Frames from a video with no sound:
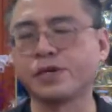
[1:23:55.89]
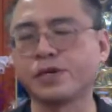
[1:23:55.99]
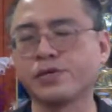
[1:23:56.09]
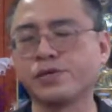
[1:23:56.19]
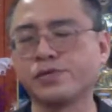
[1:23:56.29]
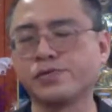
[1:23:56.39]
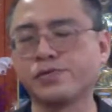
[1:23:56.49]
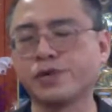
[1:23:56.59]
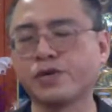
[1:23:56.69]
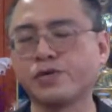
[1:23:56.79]
And
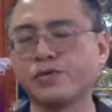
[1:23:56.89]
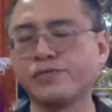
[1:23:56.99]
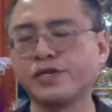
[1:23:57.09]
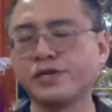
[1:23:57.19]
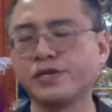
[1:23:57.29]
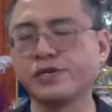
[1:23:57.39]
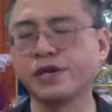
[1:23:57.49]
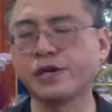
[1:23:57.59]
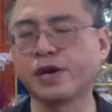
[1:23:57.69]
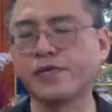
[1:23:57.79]
so equanimity
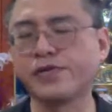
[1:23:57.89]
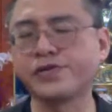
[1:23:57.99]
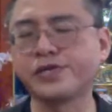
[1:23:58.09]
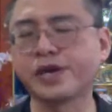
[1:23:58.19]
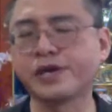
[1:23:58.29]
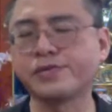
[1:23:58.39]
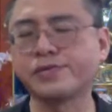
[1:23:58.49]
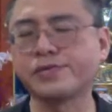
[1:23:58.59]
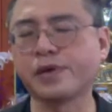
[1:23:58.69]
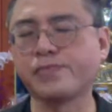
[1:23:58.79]
encourages us
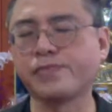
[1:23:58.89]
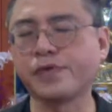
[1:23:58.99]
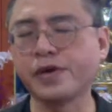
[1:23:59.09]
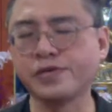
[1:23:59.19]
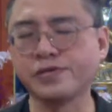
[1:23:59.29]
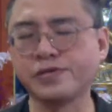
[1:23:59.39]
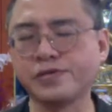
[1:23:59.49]
to embrace